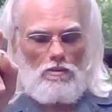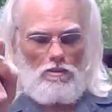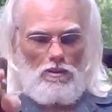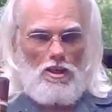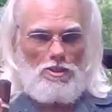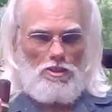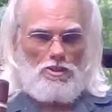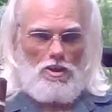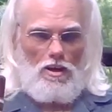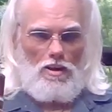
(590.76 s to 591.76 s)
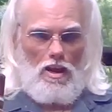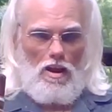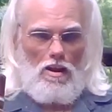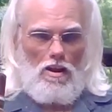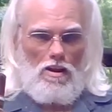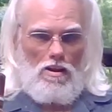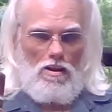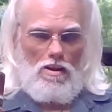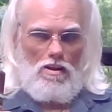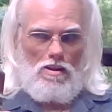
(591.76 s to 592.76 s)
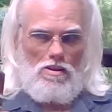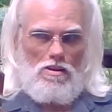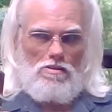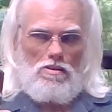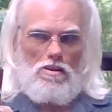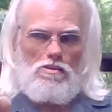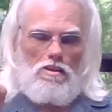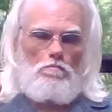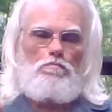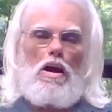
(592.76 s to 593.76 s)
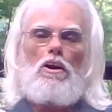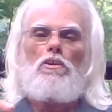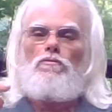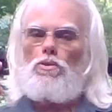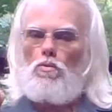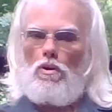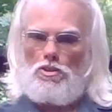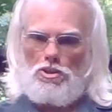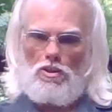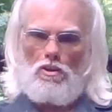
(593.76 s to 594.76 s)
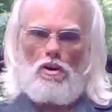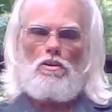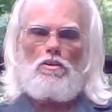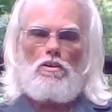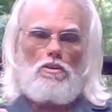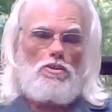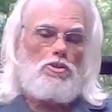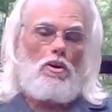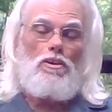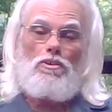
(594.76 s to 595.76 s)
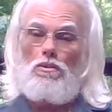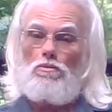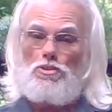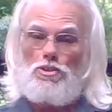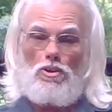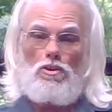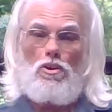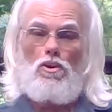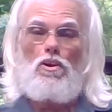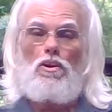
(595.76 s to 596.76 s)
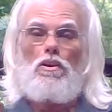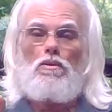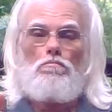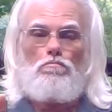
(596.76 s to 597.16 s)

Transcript: lessons on that about if you want to start your own cigar